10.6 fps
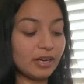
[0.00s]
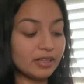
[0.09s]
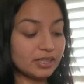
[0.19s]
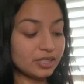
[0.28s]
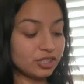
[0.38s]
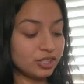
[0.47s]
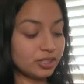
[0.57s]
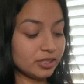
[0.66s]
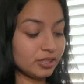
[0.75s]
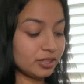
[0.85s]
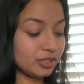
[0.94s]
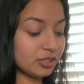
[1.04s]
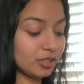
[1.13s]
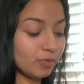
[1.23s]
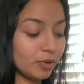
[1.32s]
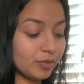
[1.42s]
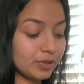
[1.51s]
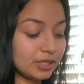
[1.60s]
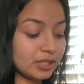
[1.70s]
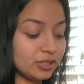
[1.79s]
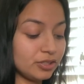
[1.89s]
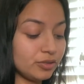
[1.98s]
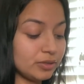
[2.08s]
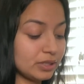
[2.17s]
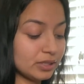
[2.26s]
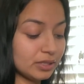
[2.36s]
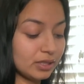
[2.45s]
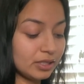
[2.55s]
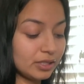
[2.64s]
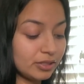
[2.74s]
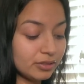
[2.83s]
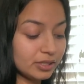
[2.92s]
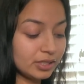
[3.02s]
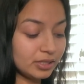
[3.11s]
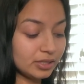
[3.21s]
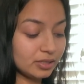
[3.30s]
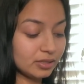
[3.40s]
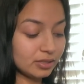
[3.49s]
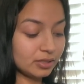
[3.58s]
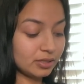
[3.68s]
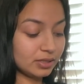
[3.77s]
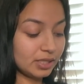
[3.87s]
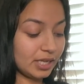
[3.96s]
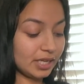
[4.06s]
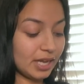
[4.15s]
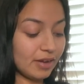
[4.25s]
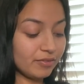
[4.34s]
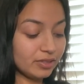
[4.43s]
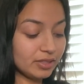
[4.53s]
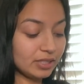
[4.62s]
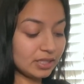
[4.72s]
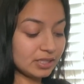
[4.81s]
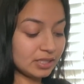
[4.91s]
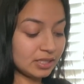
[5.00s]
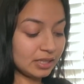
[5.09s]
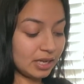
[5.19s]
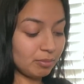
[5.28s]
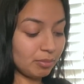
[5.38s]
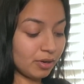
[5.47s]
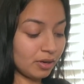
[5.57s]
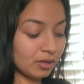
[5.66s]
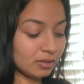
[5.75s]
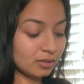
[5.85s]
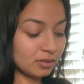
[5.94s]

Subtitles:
that the chilies are done, what we're gonna do is literally take everything that's in that pot,